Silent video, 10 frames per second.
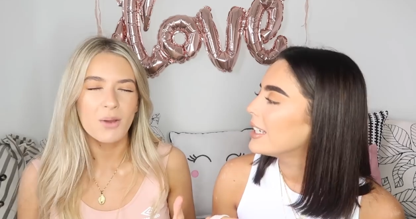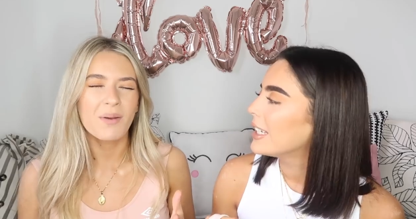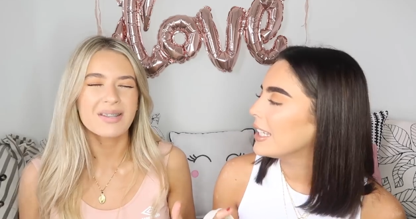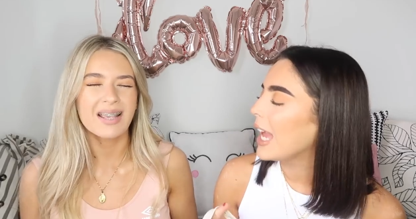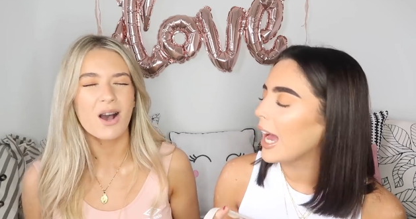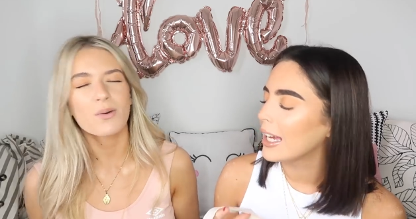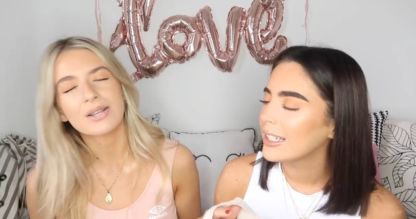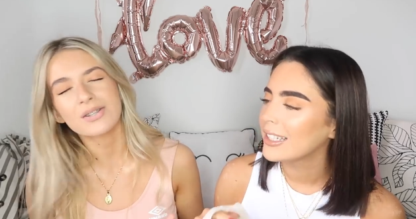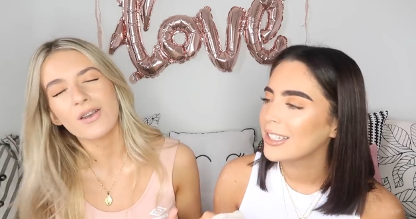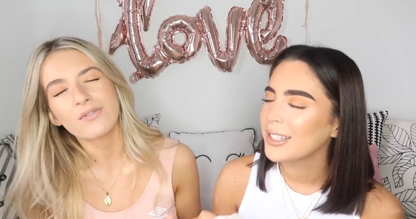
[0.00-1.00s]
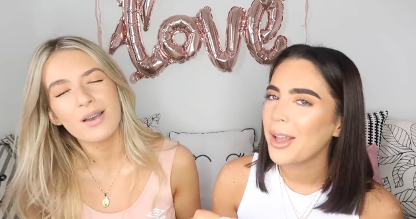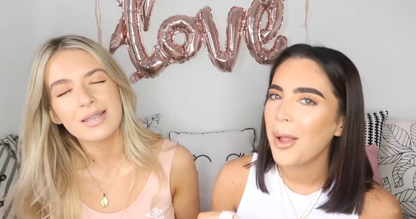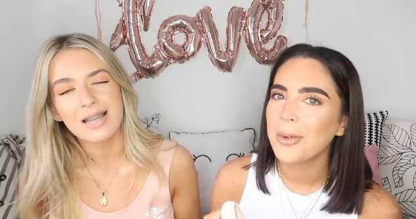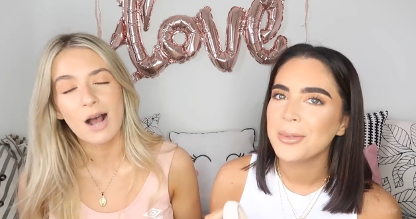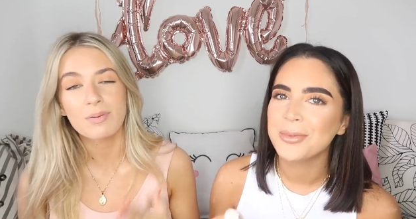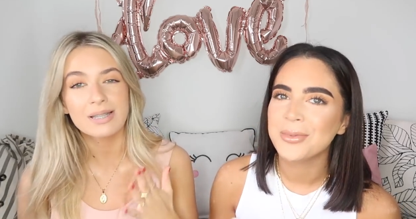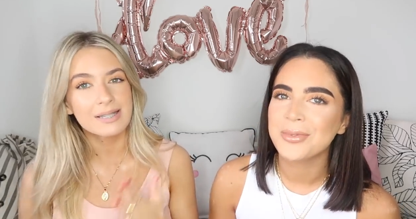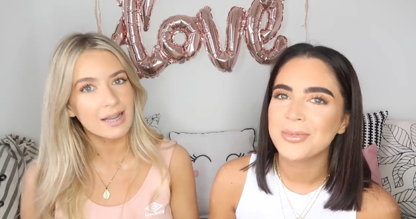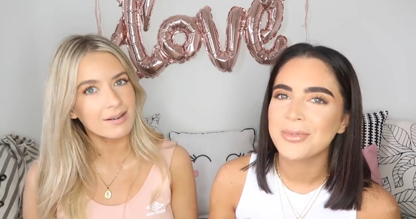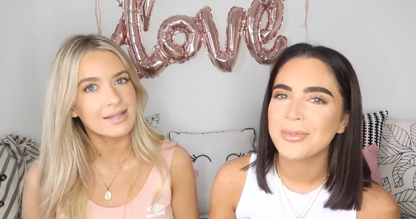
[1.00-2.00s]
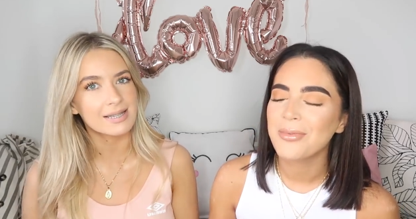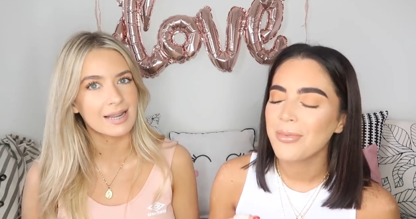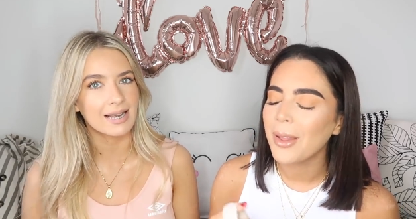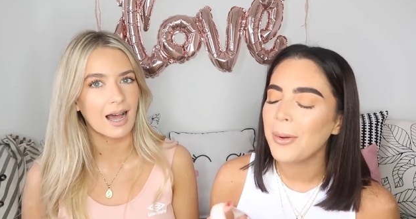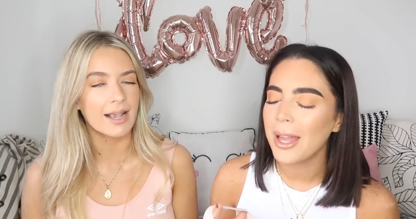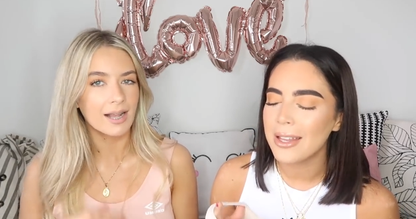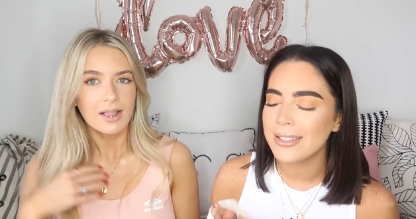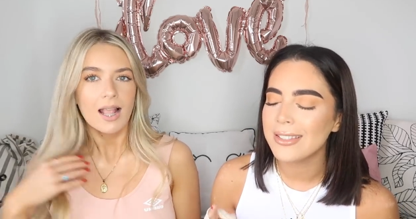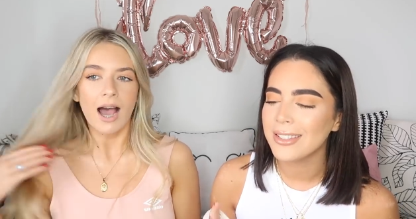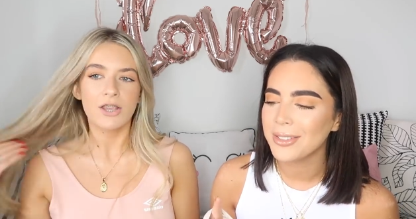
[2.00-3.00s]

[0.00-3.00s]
Speaker 1: know we were saying, oh, it's so versatile, but seriously, like,